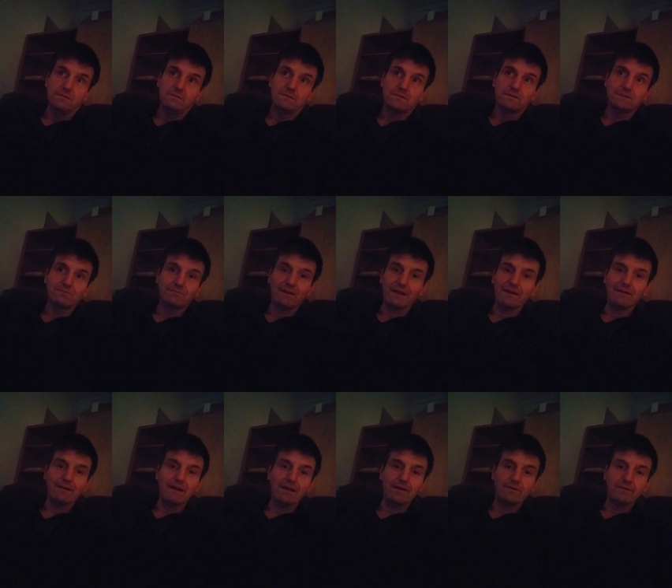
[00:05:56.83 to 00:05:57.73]
just playing
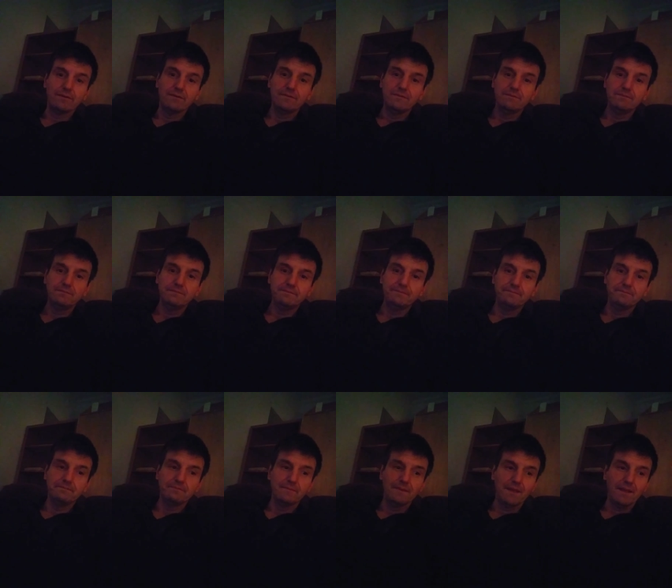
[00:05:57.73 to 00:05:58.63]
around.
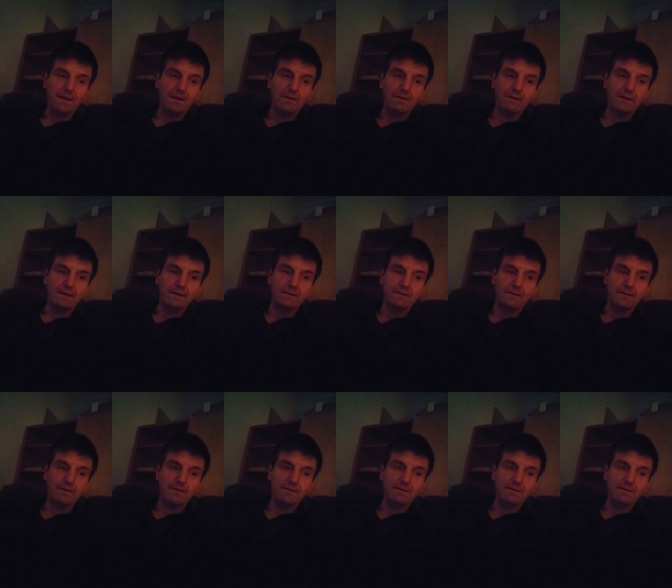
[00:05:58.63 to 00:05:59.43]
You know, and. Uh,